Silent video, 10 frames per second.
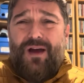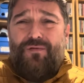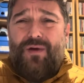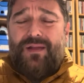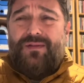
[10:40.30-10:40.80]
I
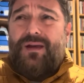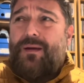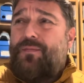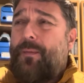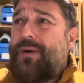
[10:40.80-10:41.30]
read the
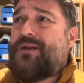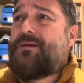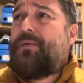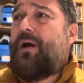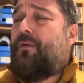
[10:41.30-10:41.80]
pit to
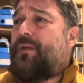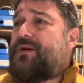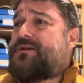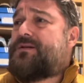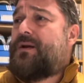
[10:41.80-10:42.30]
pit on
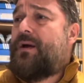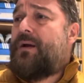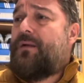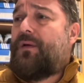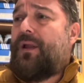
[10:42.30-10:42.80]
this,
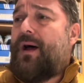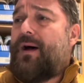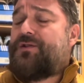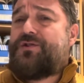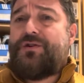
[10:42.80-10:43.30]
the
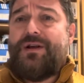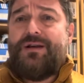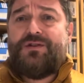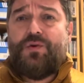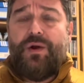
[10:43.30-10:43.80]
large,
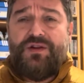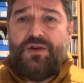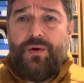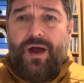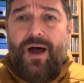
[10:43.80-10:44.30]
is
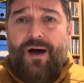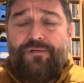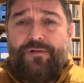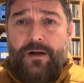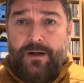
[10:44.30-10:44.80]
22.5.
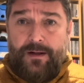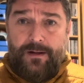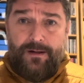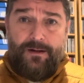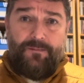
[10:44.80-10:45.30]

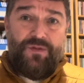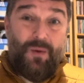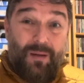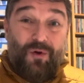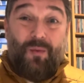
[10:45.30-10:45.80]
Now
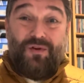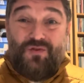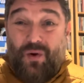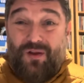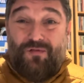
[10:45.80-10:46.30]
I'm normally
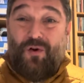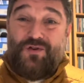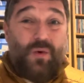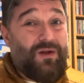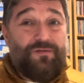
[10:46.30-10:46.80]
24,
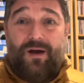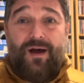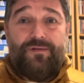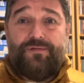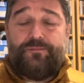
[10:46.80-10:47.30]

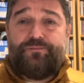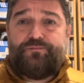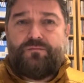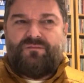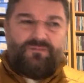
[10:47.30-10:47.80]
25.
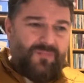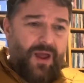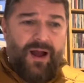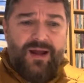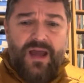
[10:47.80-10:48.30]

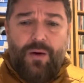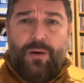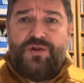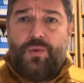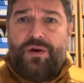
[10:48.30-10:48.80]
I can get away
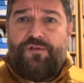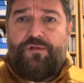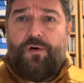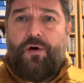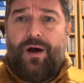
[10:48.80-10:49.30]
with
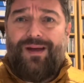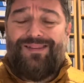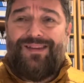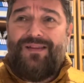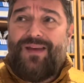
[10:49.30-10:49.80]
24, and I
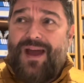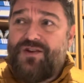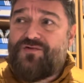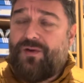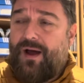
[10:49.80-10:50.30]
think the
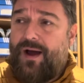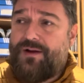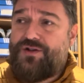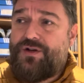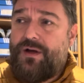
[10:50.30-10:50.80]
extra
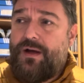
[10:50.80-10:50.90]
large,